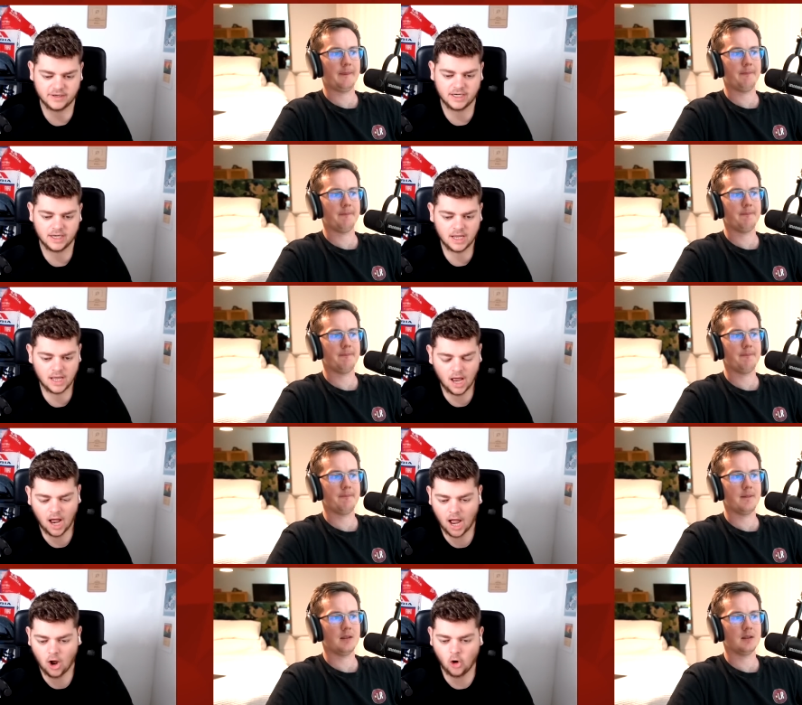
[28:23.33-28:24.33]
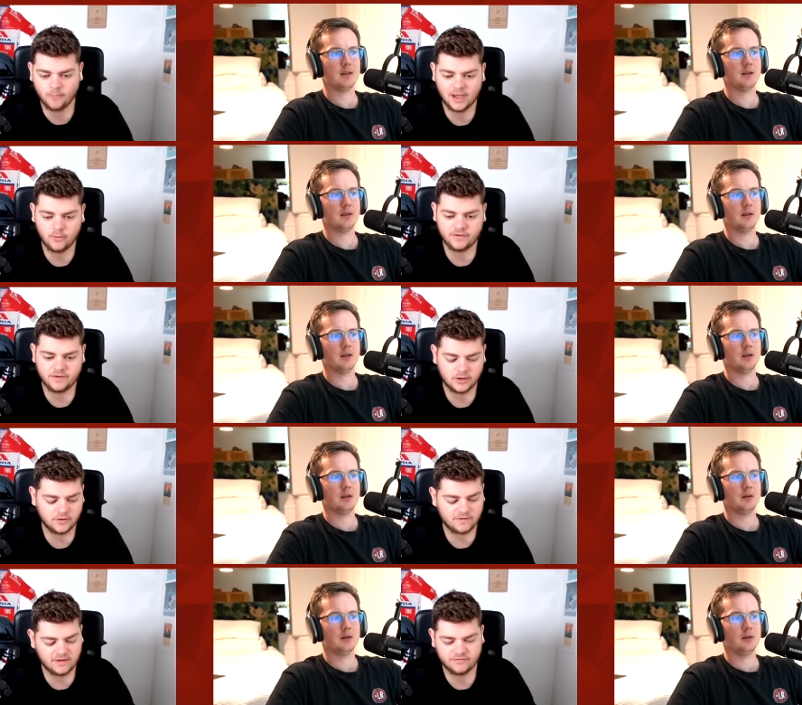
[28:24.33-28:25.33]
Speaker 1: And I hope that we see a
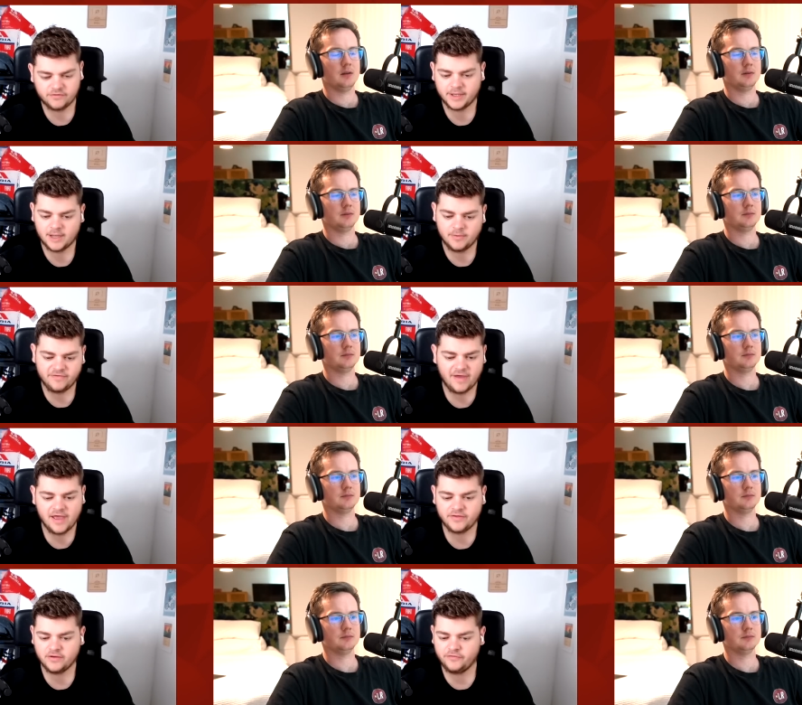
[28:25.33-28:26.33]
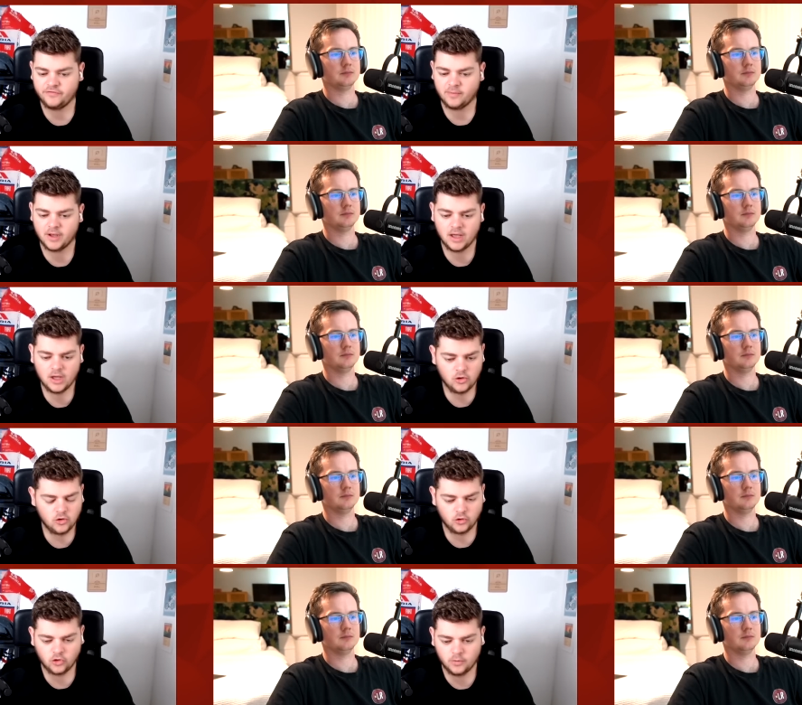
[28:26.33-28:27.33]
good season from a Gerben Thijssen, from a
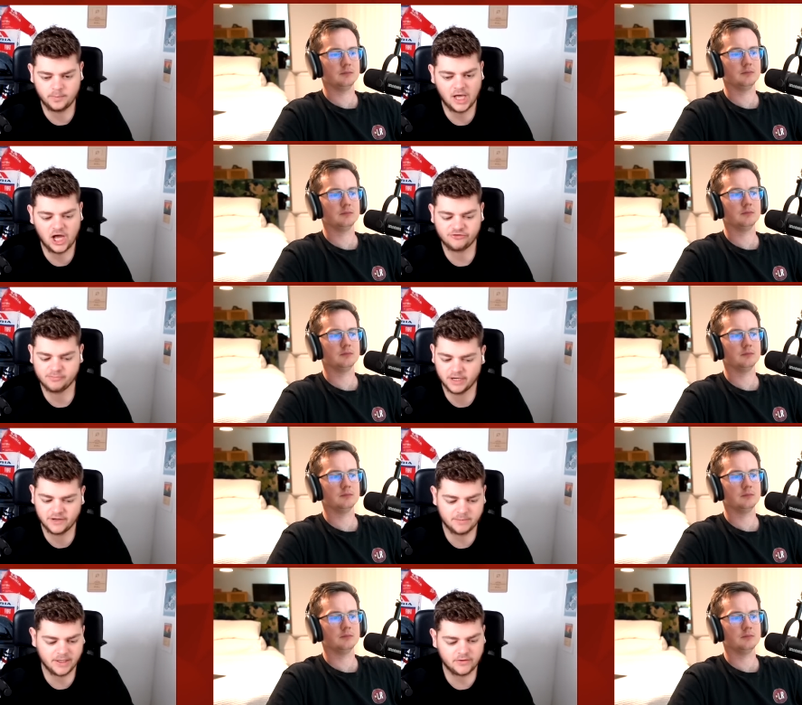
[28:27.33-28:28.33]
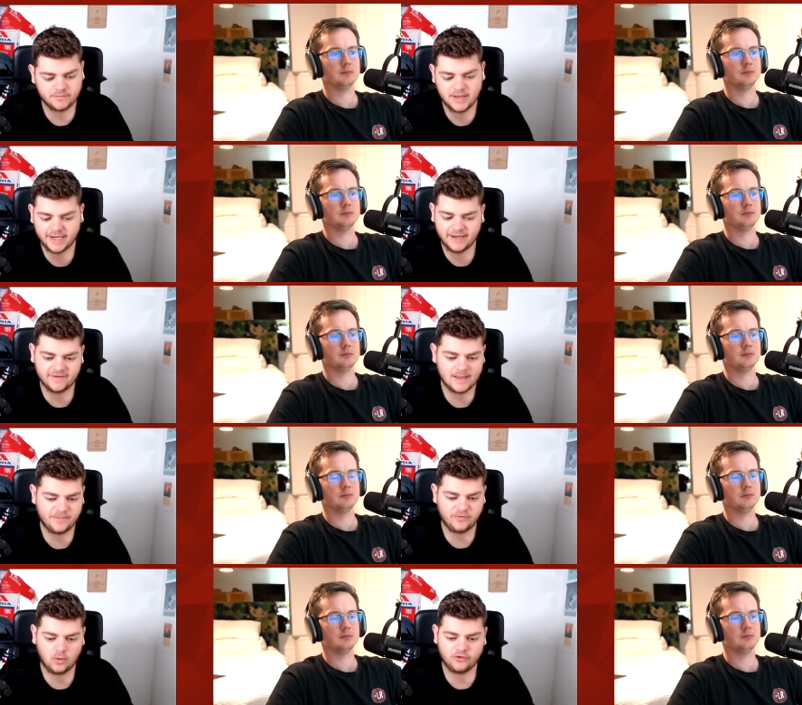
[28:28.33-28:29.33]
Hugo Page, Madis Mikkels making a step
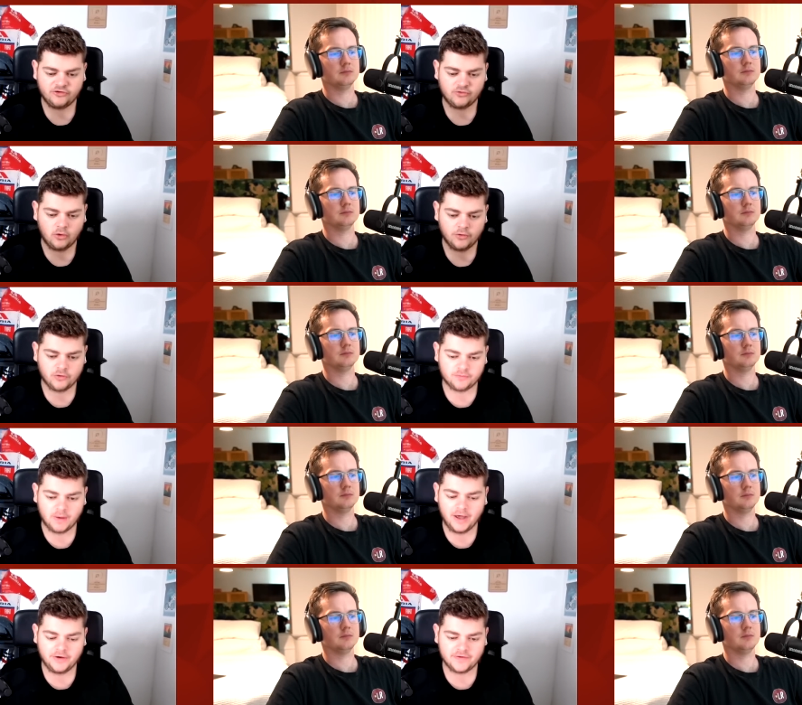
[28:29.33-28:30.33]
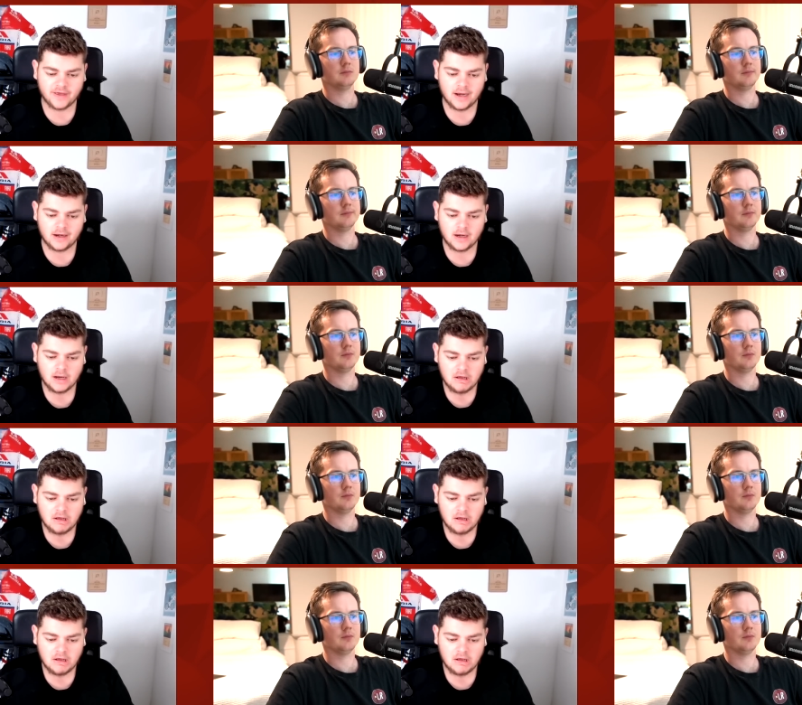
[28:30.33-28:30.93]
forward, just all those riders. And